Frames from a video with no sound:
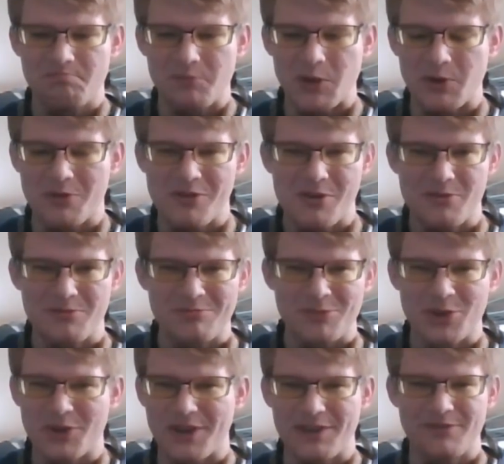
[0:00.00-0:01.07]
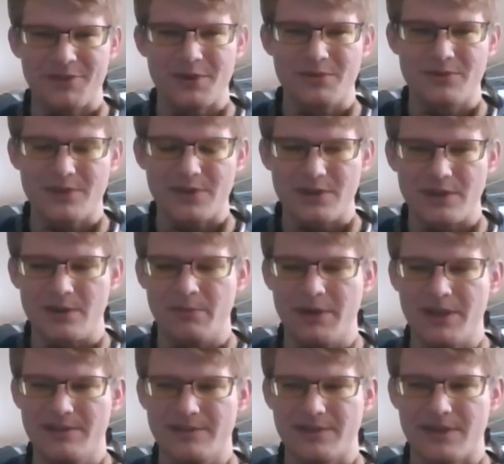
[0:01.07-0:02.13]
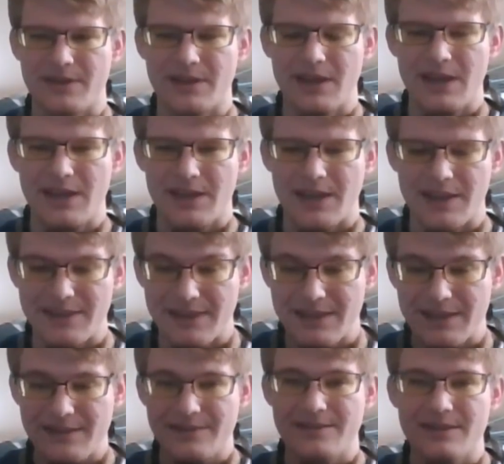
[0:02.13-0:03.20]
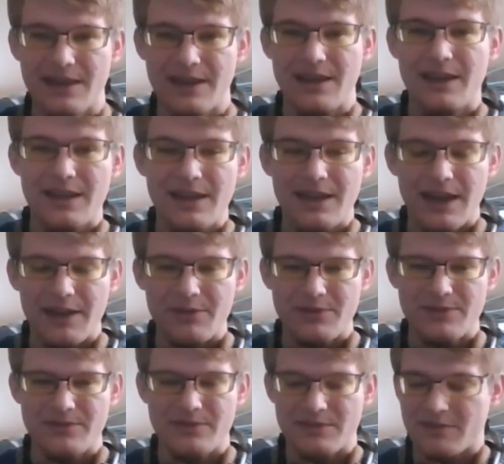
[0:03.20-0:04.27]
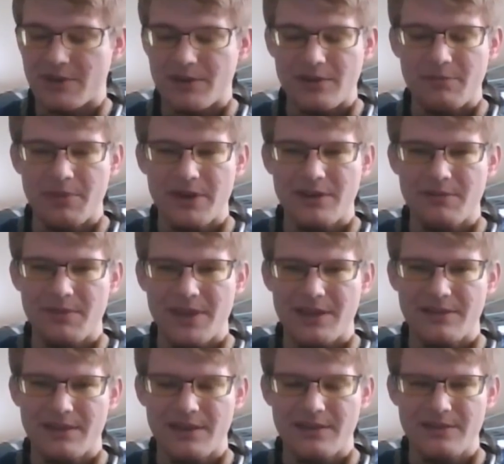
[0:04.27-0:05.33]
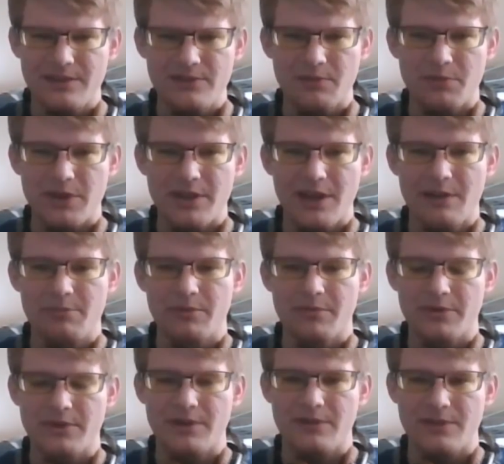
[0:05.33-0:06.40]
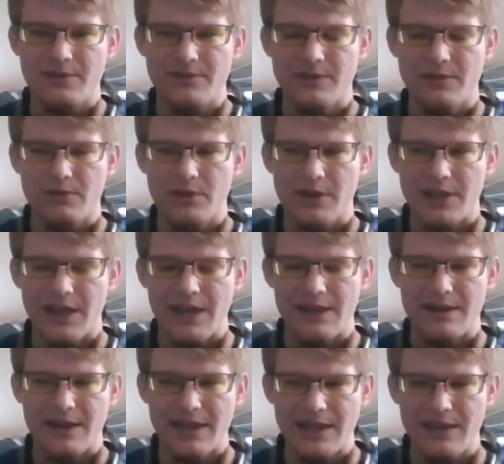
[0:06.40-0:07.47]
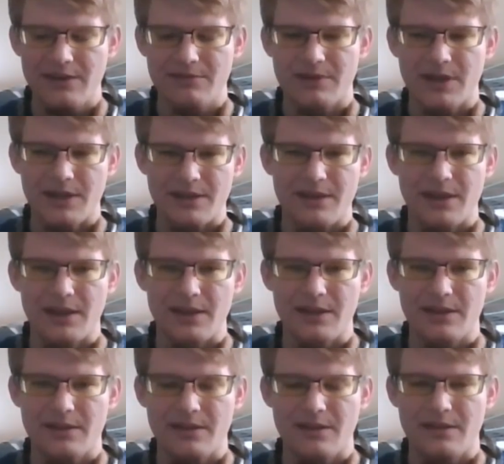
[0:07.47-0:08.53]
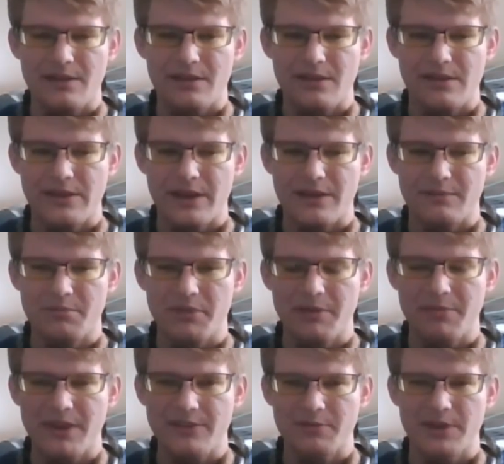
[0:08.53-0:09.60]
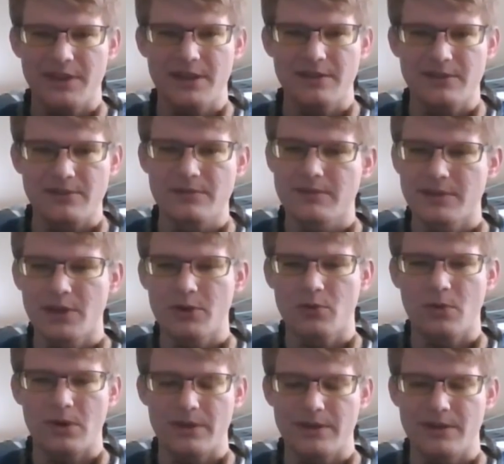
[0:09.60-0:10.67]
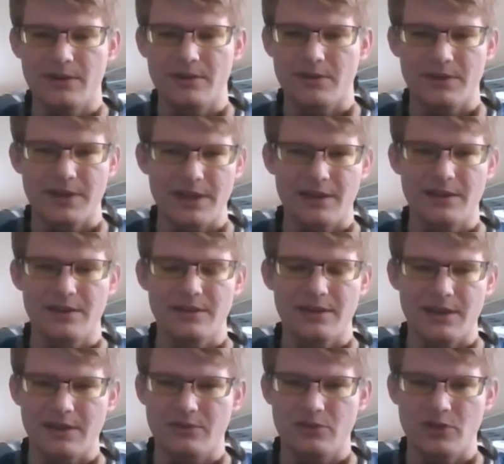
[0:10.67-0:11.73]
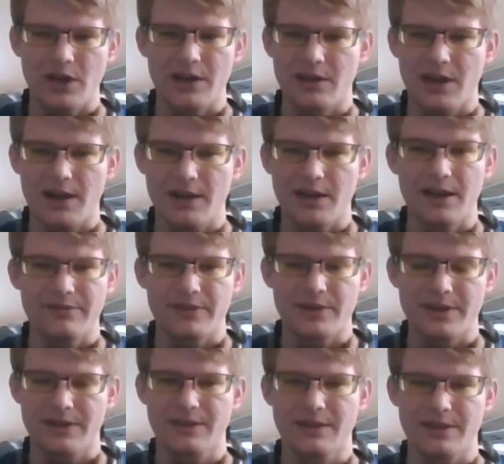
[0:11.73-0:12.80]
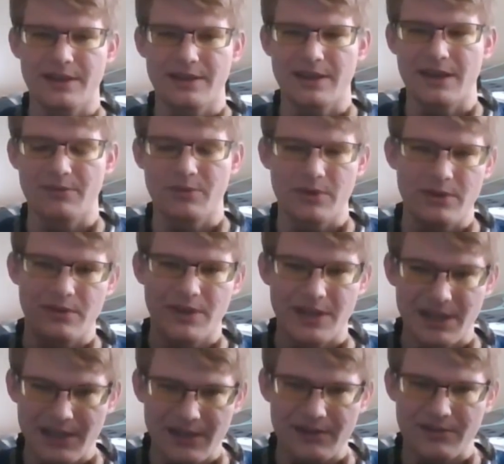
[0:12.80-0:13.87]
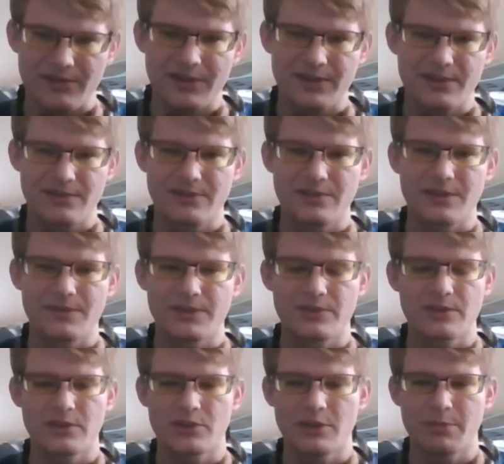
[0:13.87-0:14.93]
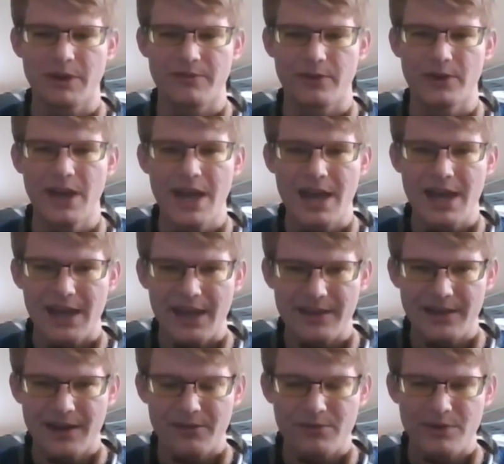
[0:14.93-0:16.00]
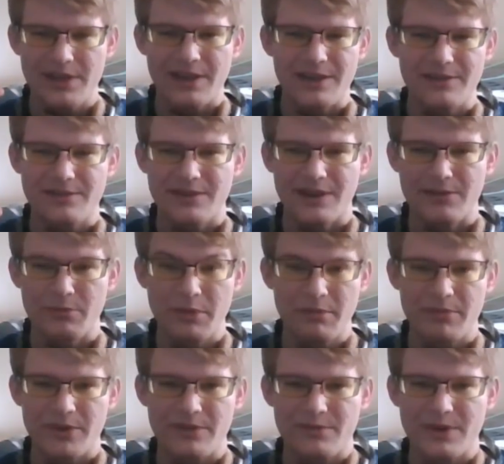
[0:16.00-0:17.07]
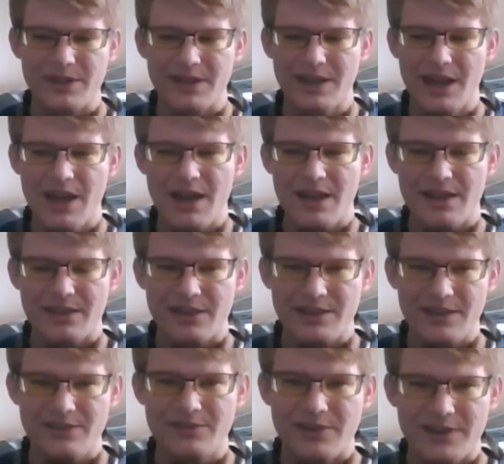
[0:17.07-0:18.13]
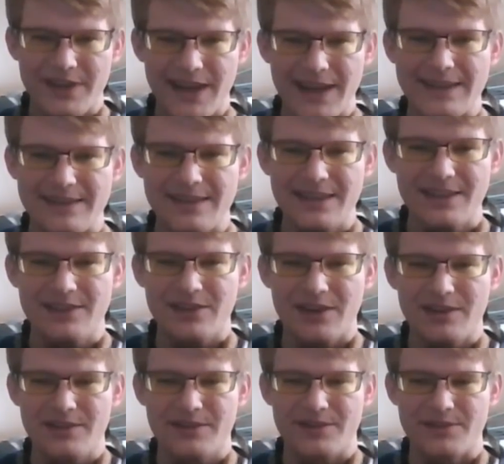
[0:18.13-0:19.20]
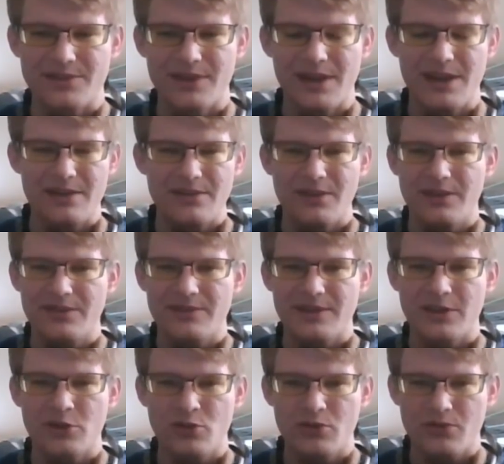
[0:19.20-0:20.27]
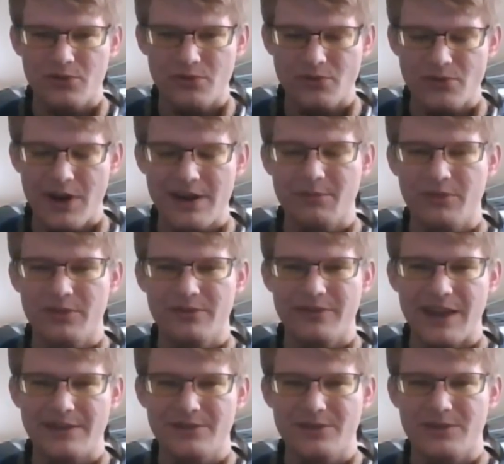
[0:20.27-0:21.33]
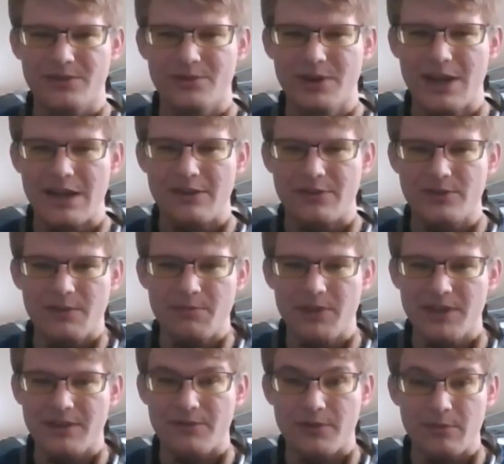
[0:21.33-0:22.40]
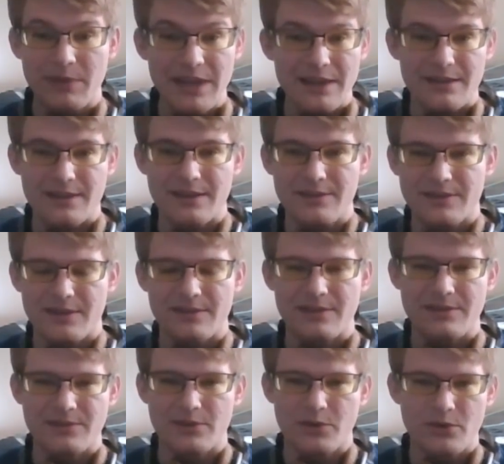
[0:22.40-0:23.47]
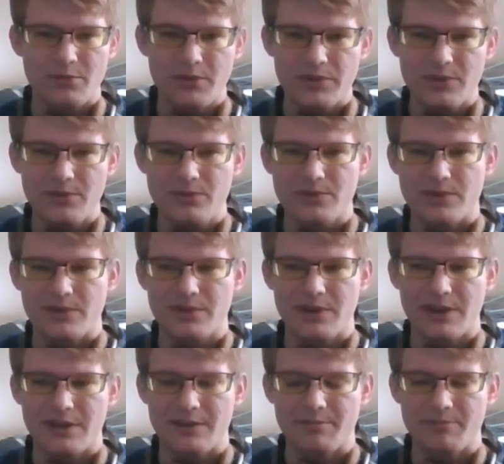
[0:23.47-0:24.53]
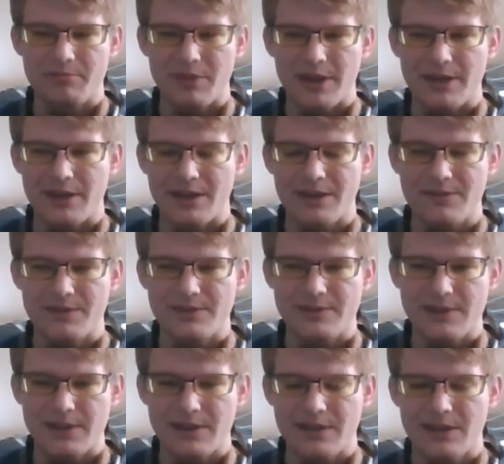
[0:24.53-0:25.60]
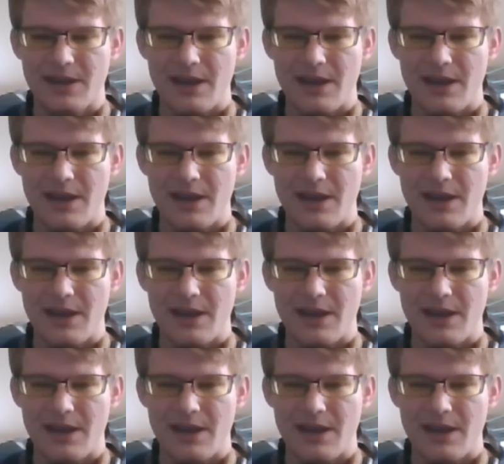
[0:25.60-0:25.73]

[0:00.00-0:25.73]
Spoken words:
own good headphones and good earbuds. And these, I was comparing them with that and thinking these are pretty comparable. These sound good. I can't hear anything that makes me think this is low quality. Like a China knockoff or anything like that, where you can hear that this is obviously a cheap headphone. And then I remembered really that these are $19. So it is an incredible value for something that, for me at least, as a normal user, I'd even say